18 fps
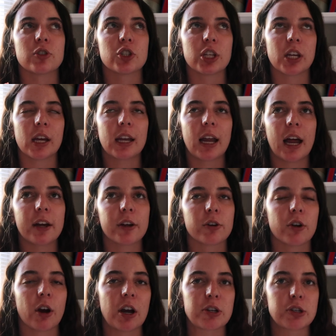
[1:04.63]
she had had a
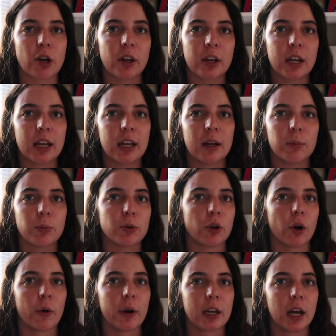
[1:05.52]
crush on him
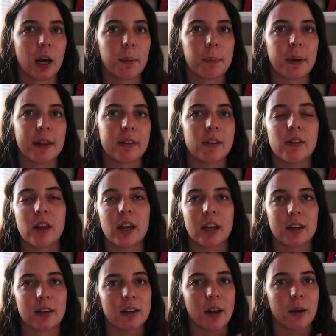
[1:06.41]
growing up and then they
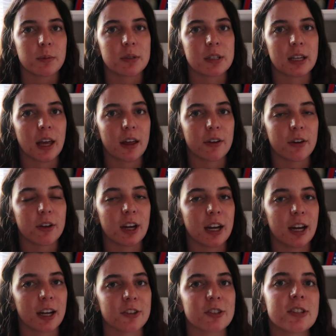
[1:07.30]
ended up together
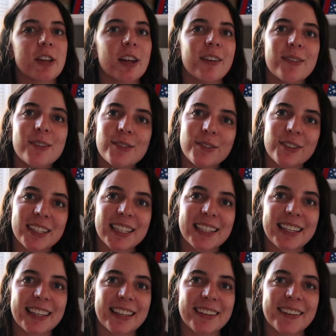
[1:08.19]
and I just thought it was
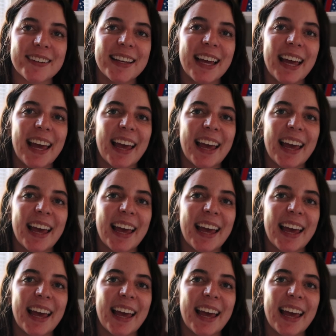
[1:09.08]
really cute.